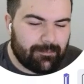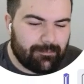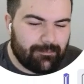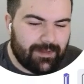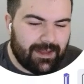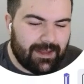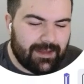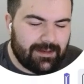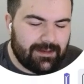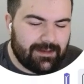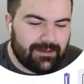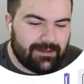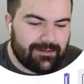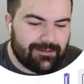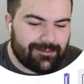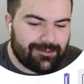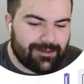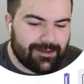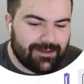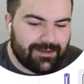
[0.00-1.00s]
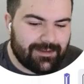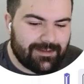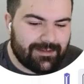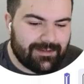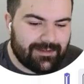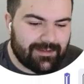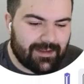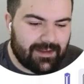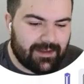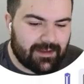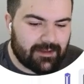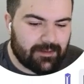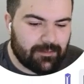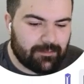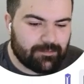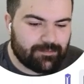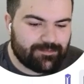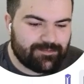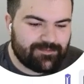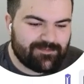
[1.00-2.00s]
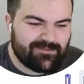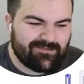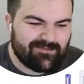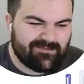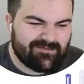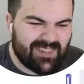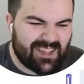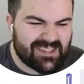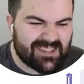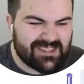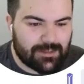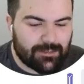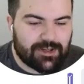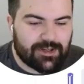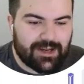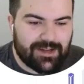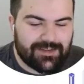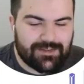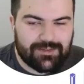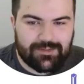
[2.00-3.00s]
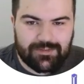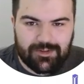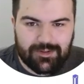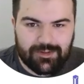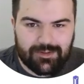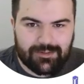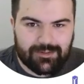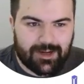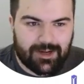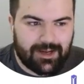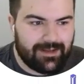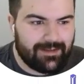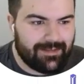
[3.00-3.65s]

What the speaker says: And really, this is like a summarized view, right?